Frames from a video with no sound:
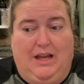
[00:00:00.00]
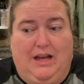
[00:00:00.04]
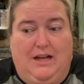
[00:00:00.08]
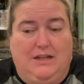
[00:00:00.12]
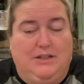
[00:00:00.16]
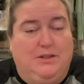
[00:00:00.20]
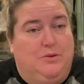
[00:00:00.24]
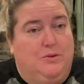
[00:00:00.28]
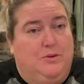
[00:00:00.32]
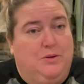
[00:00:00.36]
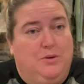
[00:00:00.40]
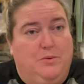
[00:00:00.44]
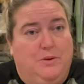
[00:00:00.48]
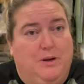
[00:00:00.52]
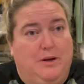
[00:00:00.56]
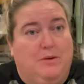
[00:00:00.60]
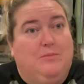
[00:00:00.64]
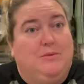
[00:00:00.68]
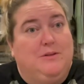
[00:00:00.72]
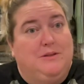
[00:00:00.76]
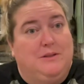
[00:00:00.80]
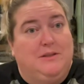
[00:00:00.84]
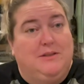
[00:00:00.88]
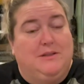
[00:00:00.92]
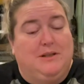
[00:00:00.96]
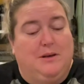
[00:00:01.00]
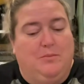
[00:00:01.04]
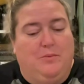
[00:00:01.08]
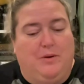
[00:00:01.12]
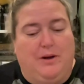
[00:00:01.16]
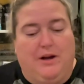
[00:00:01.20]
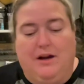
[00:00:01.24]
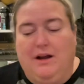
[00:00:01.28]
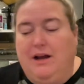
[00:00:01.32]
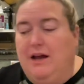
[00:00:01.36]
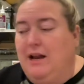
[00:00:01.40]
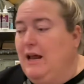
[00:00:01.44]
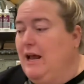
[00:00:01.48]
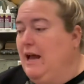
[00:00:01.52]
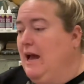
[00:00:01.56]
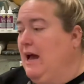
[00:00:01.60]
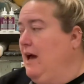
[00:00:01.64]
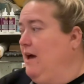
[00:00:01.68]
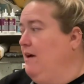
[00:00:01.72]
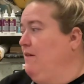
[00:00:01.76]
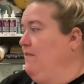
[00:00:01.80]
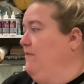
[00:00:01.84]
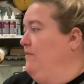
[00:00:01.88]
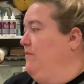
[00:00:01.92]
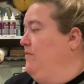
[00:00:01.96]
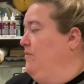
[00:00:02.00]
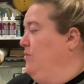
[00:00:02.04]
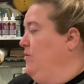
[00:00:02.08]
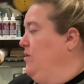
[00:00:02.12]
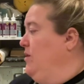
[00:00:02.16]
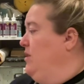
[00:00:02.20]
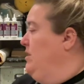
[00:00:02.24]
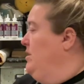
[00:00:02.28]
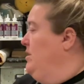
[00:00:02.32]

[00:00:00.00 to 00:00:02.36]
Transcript: Don't know where, but somewhere. And I have one of